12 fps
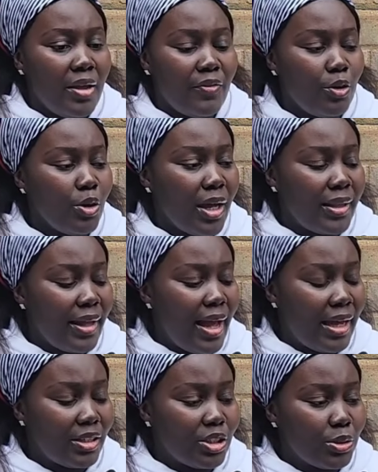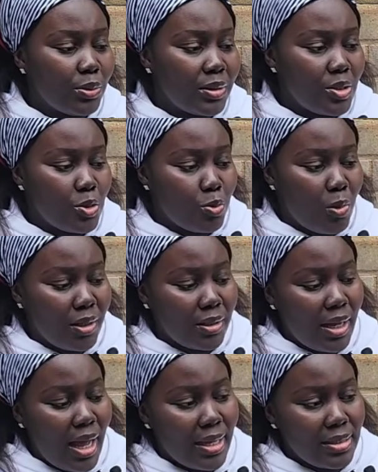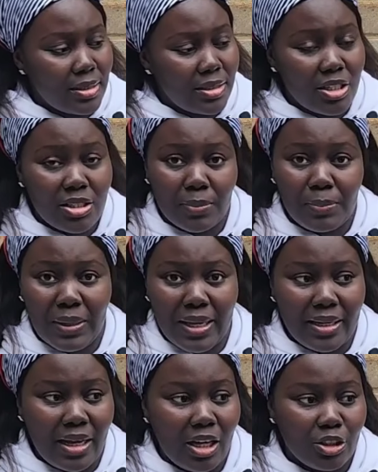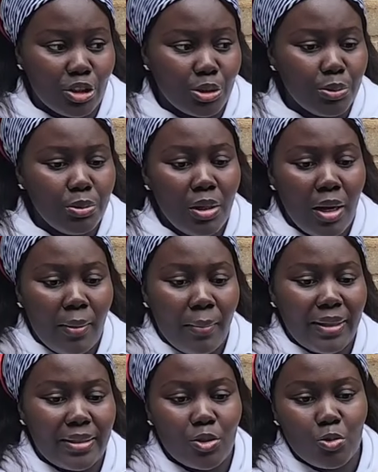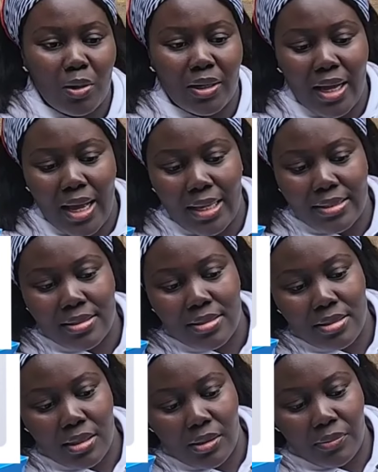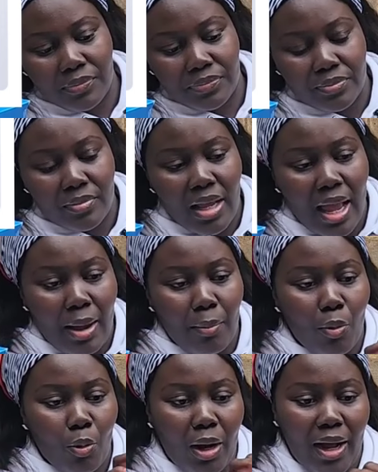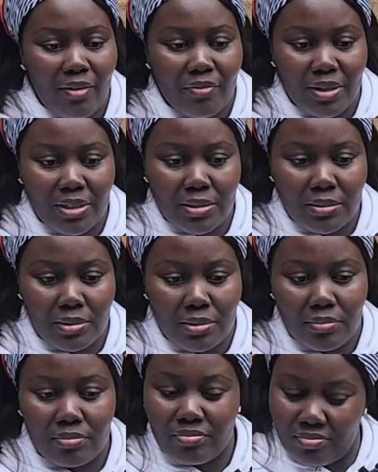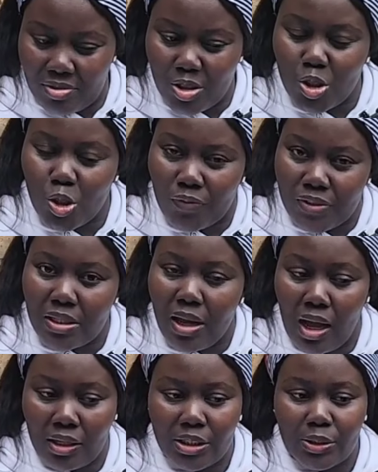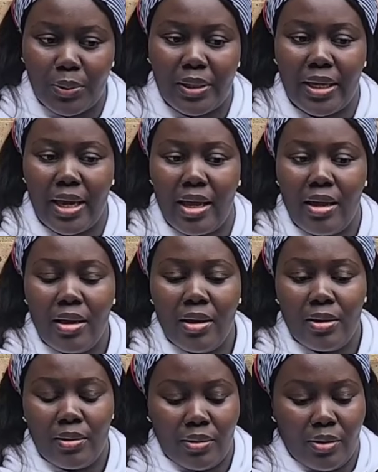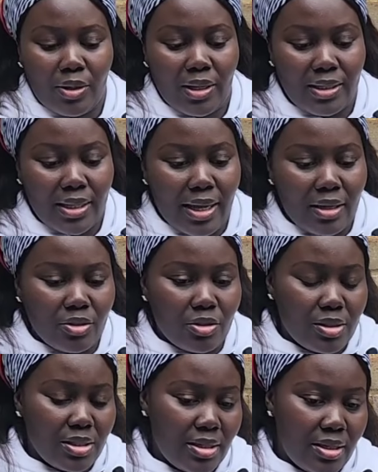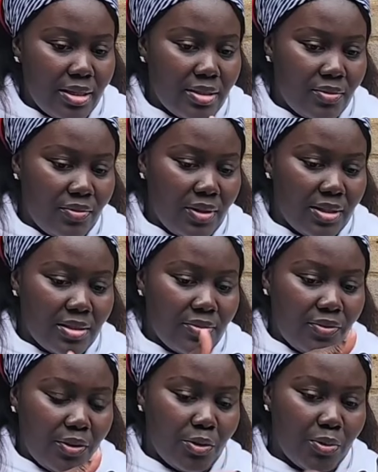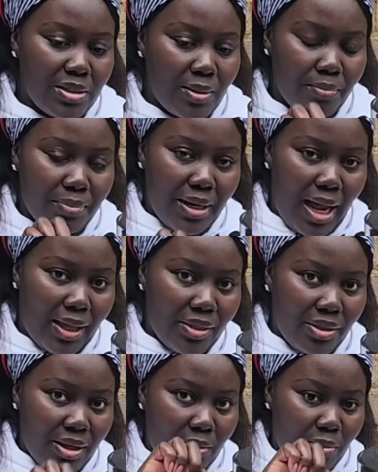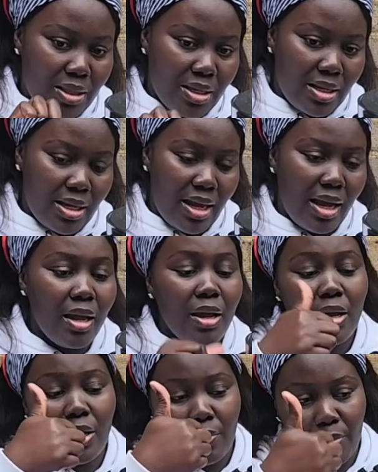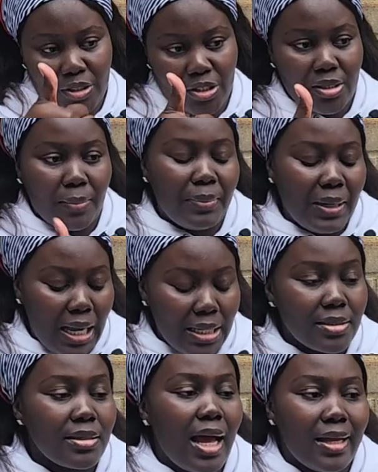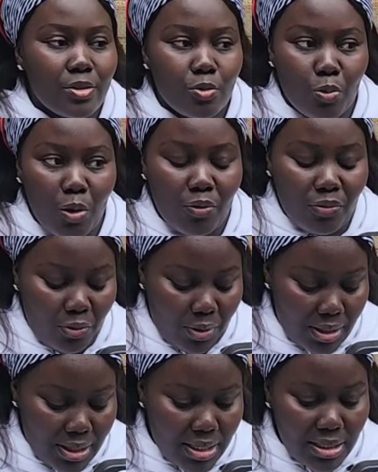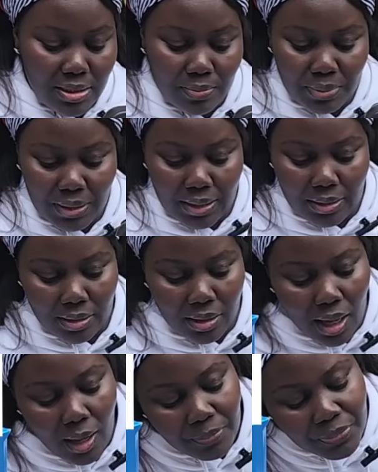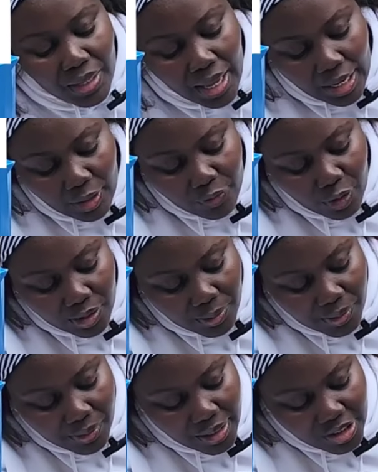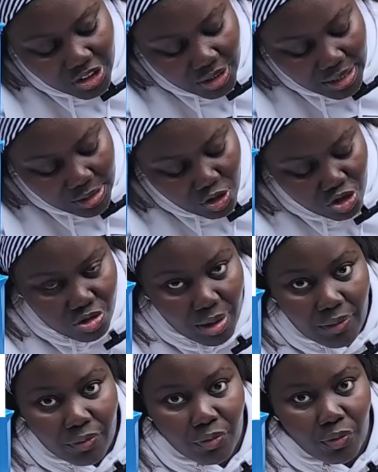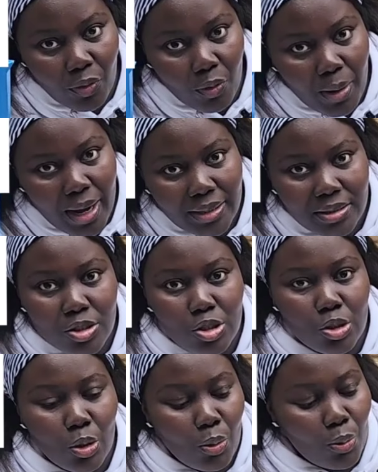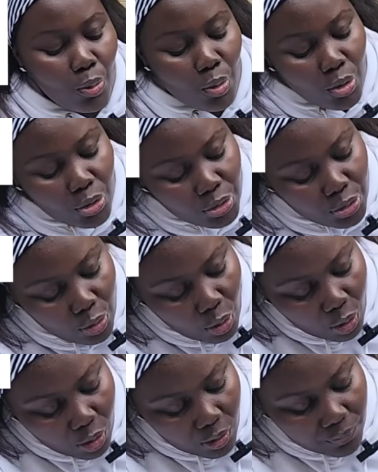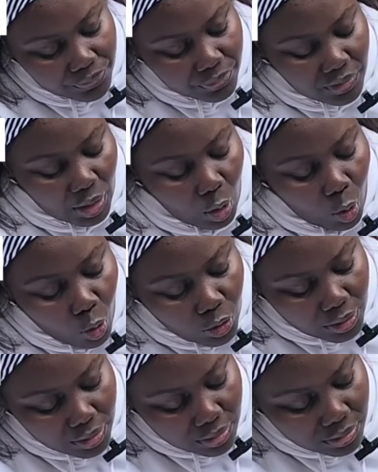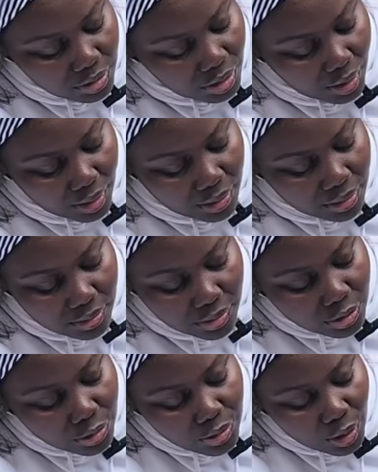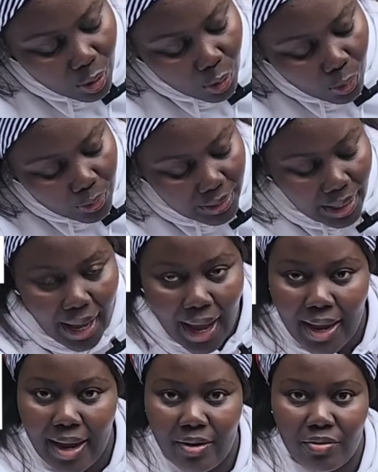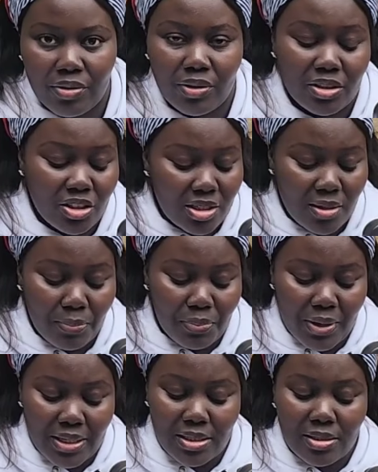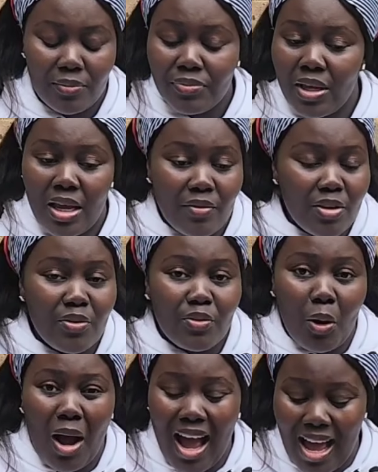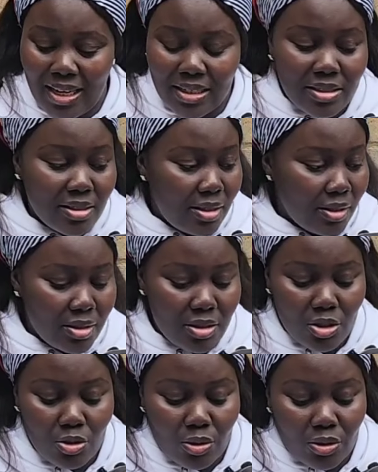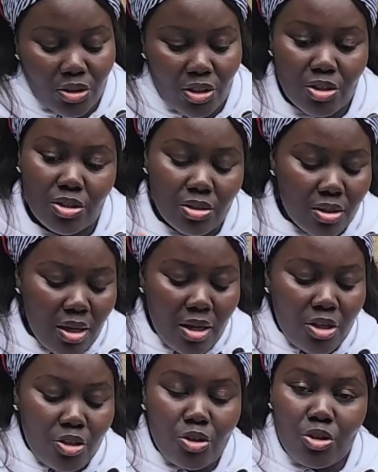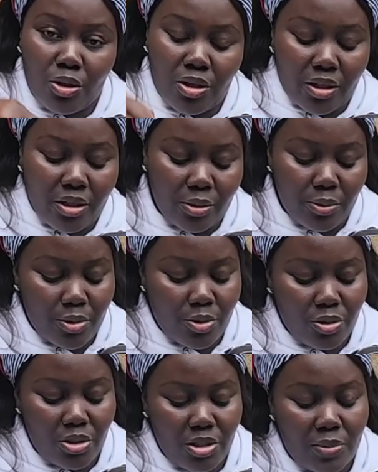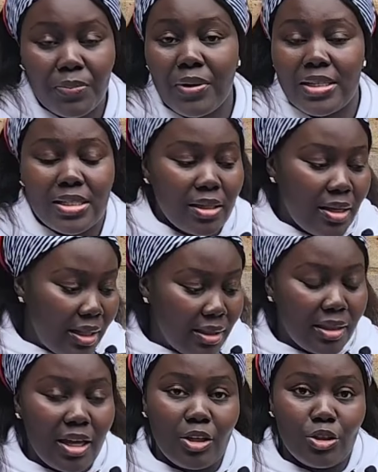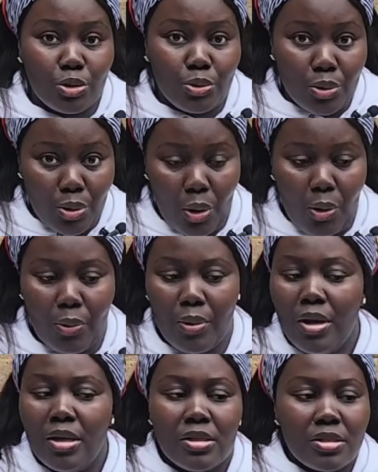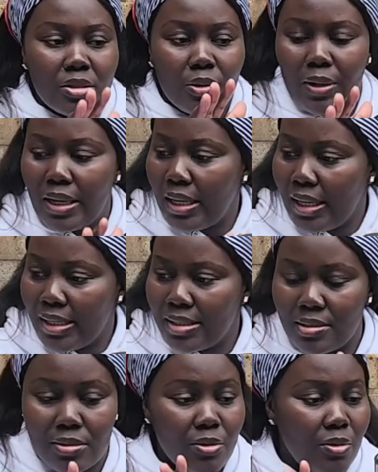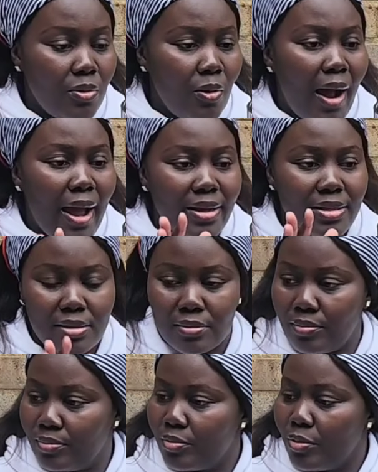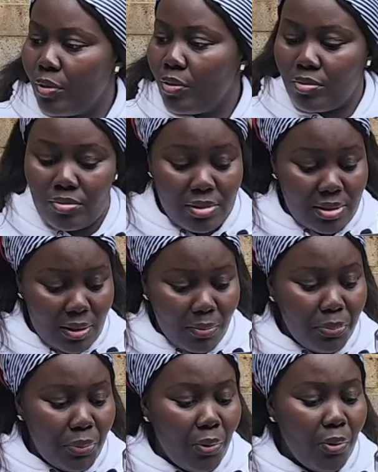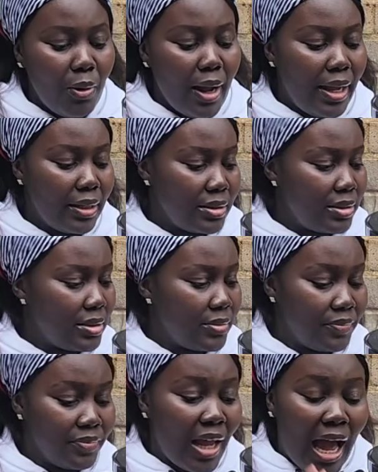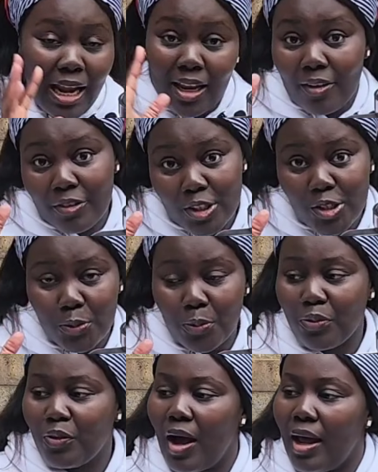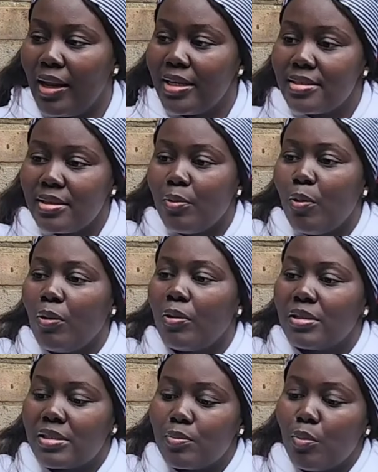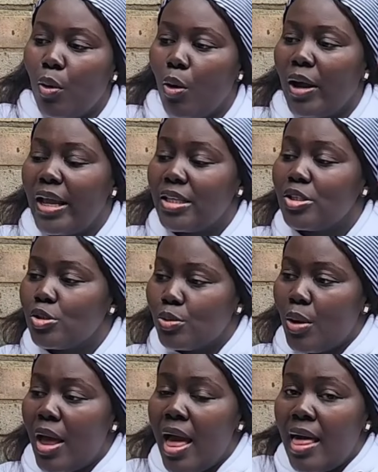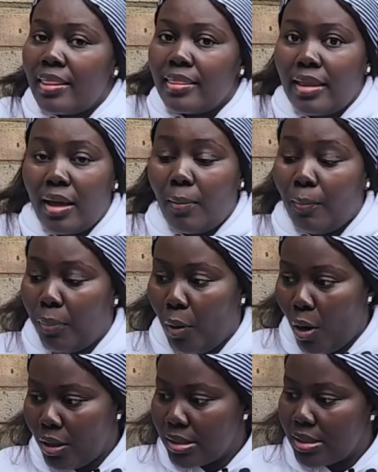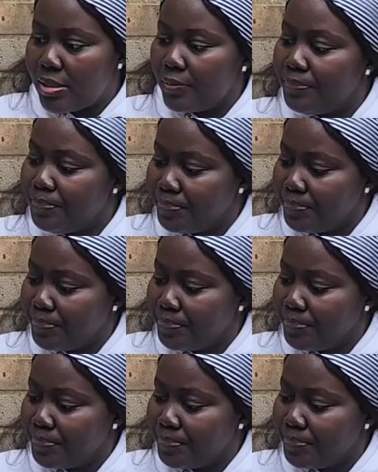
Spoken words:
If you look at the handle, this one has just a plain handle, but this one has a more covered soft handle here. Look at that. You can see it's filled with some black thing within here, which is a plus as well for this blender. And of course the regulation is straightforward. So you got the on, you can do the low, the high, everything, just a press. Even if your hand is dirty, you can just use your knuckles to just press it and there you go. So it's quite simple and I love it so far. Let's see what is more into the box.